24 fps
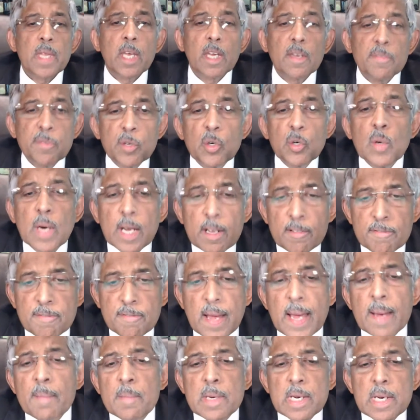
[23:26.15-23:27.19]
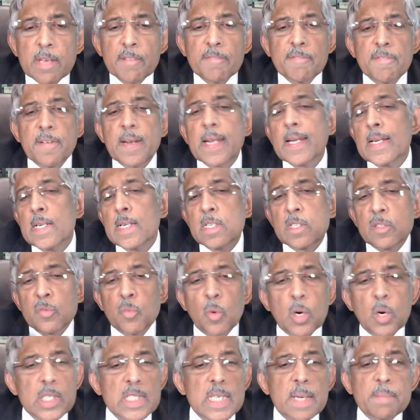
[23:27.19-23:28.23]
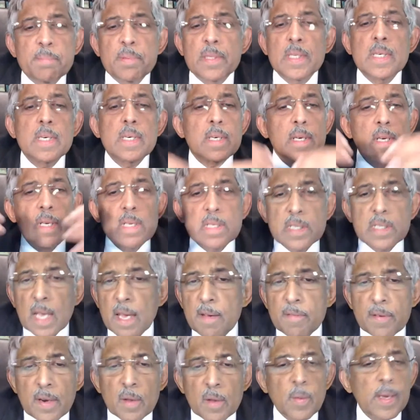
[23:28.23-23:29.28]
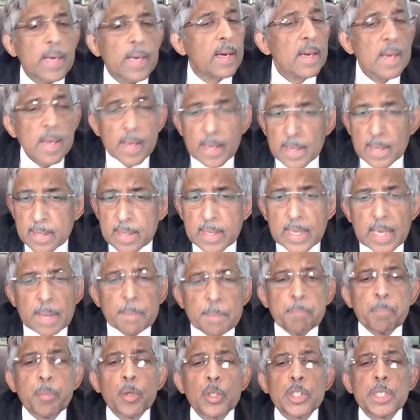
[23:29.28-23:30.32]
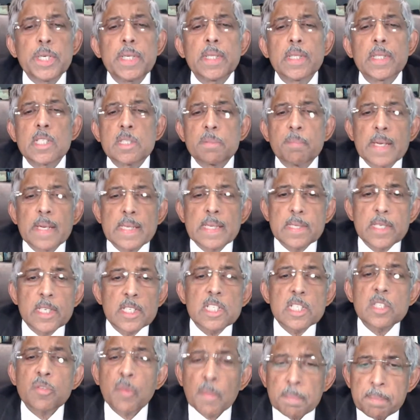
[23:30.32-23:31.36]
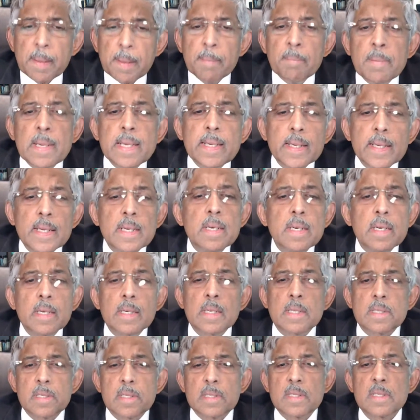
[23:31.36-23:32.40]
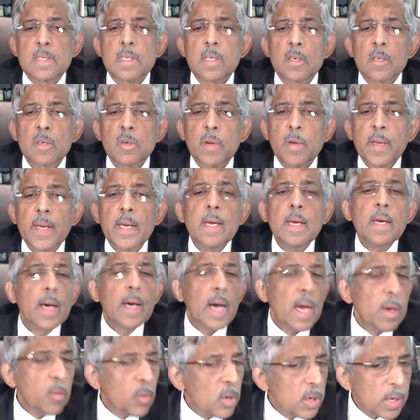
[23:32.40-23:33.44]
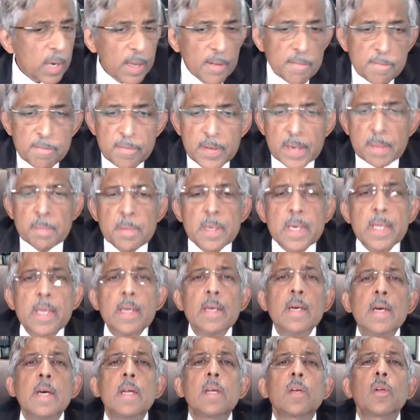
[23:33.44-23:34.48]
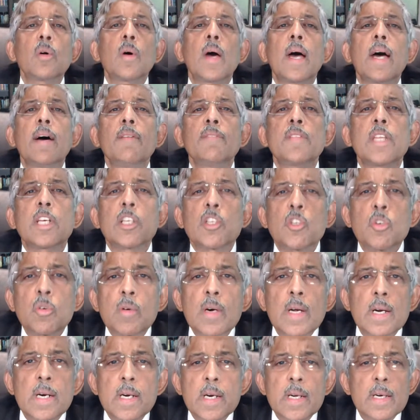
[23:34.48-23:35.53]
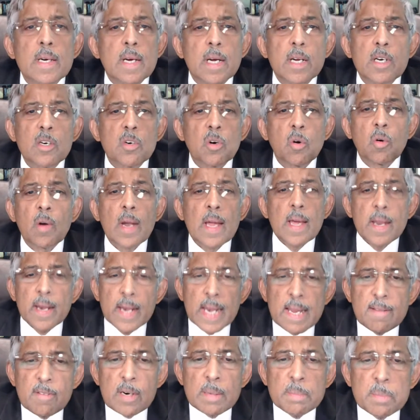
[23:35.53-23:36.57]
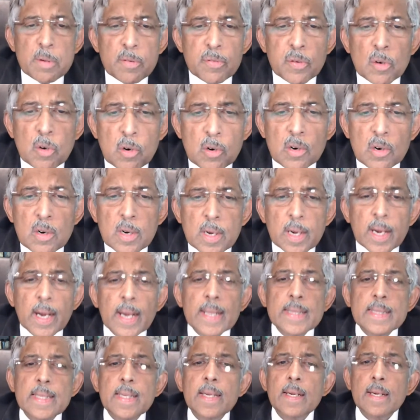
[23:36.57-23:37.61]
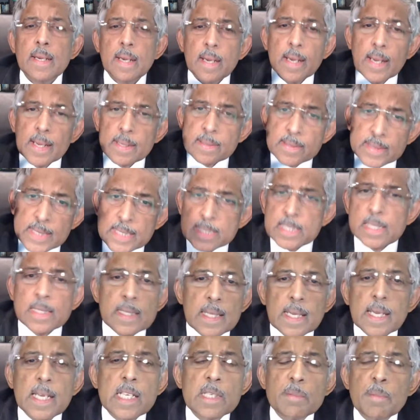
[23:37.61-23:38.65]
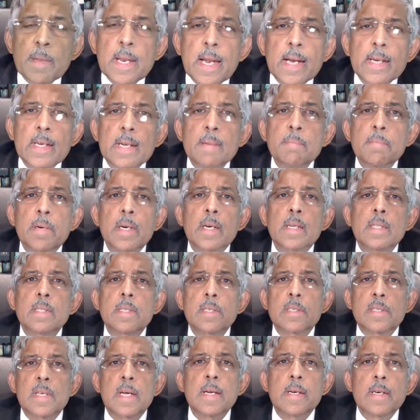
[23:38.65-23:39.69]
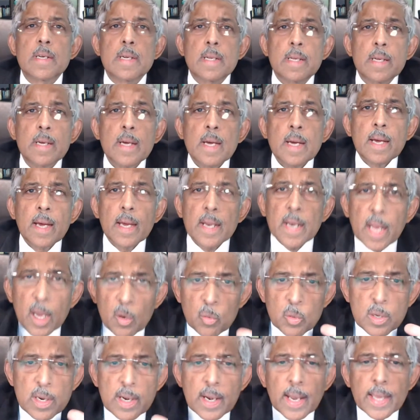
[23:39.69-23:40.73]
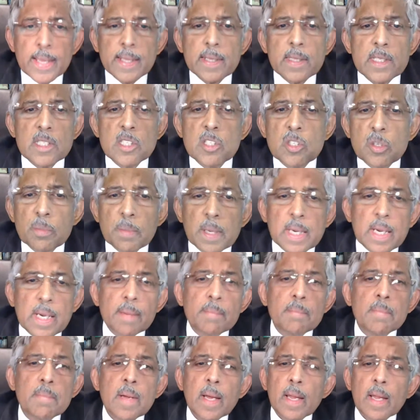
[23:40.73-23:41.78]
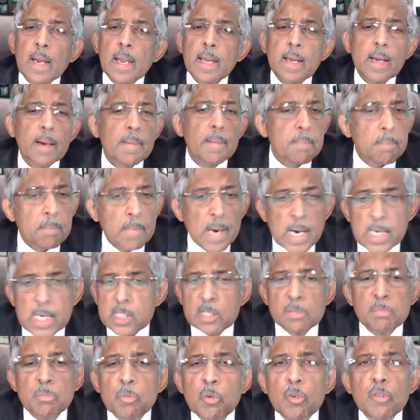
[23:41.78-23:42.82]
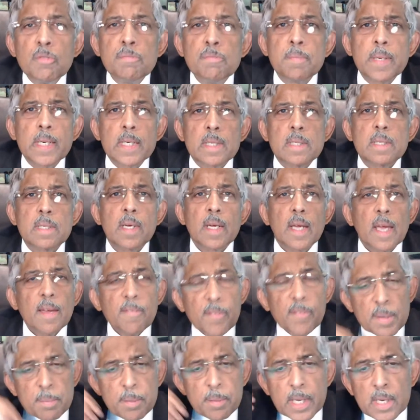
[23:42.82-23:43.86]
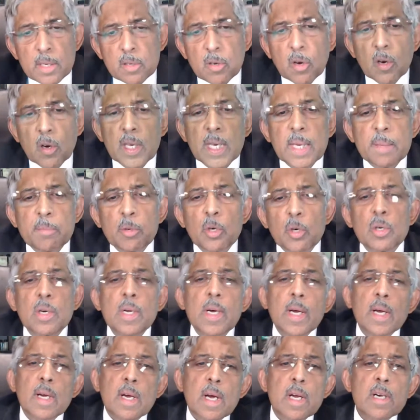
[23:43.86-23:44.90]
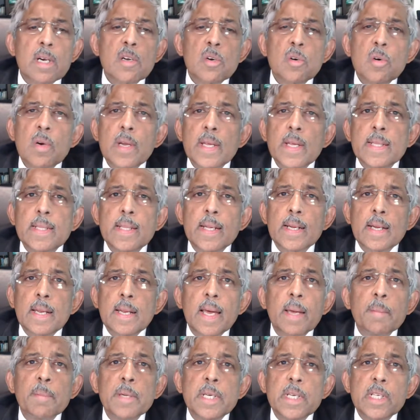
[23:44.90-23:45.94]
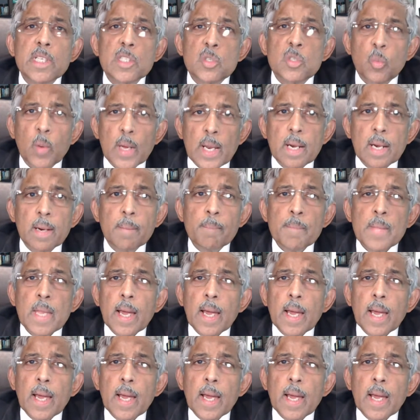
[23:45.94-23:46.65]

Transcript: If you have family, friends, WhatsApp circles, everywhere, keep pushing this message. It's for public interest. Okay. I want everybody to have their sugar under control. Never before, I think, such a thing has been attempted in this country. And I would like this to become like a mass movement. Everybody talking about controlling their diabetes well.